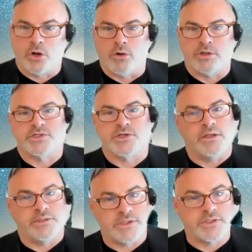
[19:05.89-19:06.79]

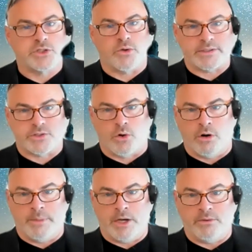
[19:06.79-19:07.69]
Cortisol is a stress
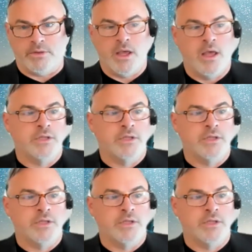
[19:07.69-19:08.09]
hormone.